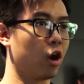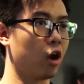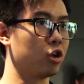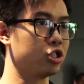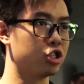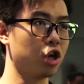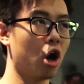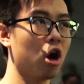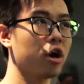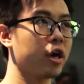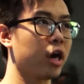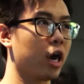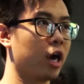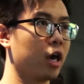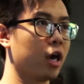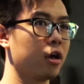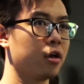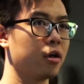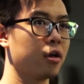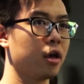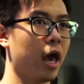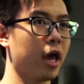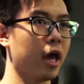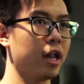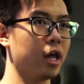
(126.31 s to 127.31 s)
jogging,
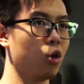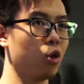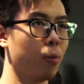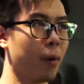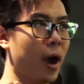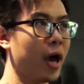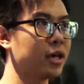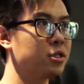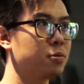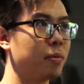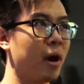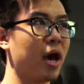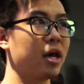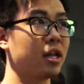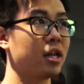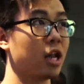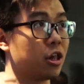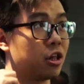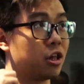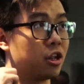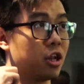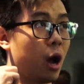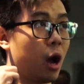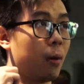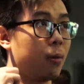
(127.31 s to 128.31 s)
and you pass by
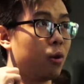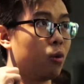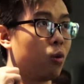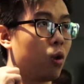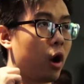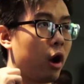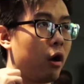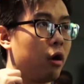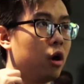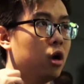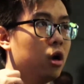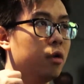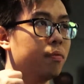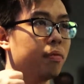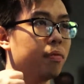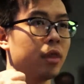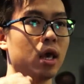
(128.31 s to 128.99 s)
another Nabu wearer.